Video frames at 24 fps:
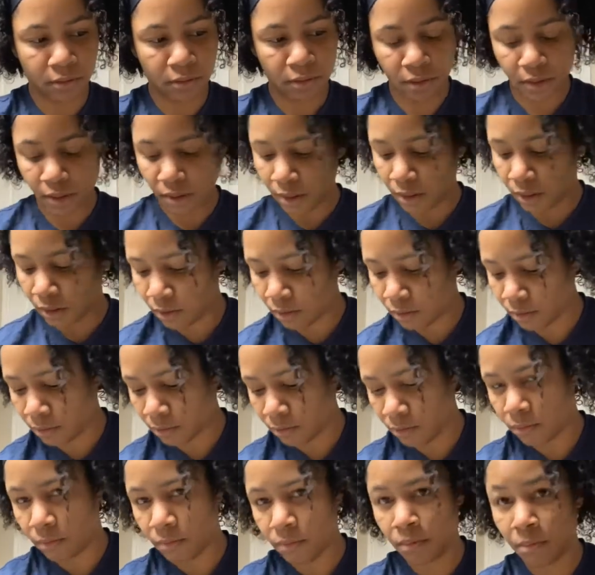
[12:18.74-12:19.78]
and
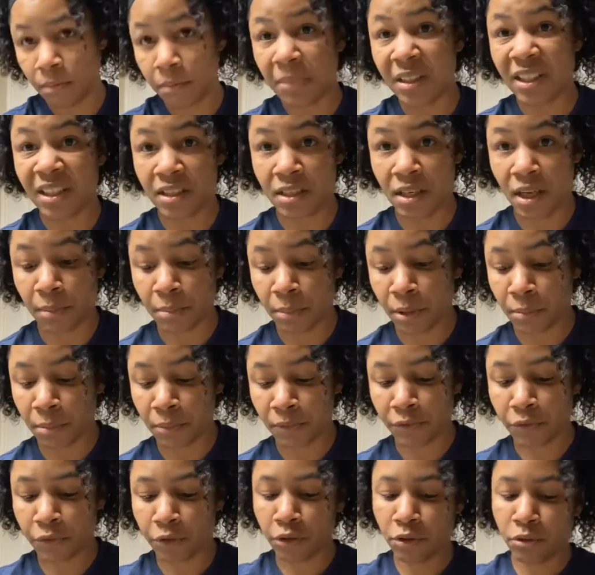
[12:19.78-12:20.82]
put the top on
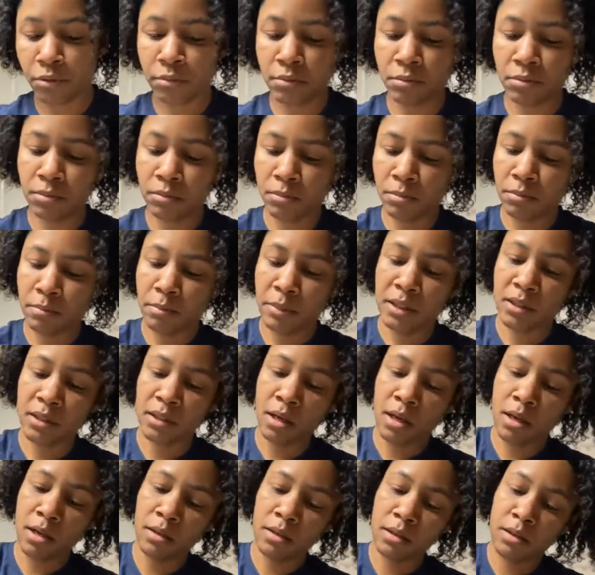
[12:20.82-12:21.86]
for you. Mix it
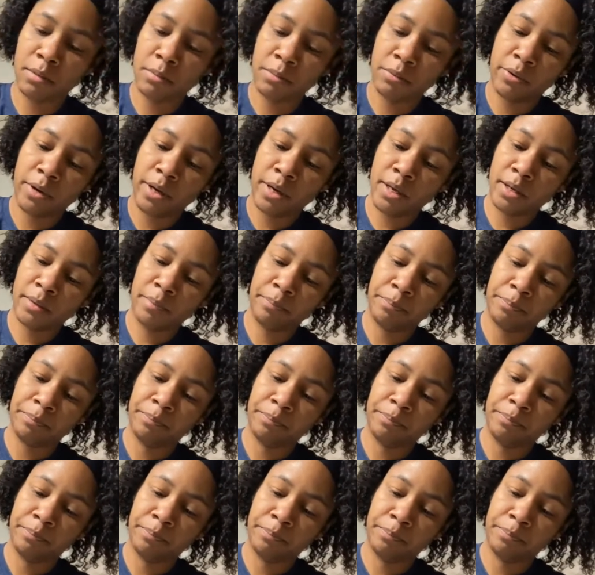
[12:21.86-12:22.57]
all up, right?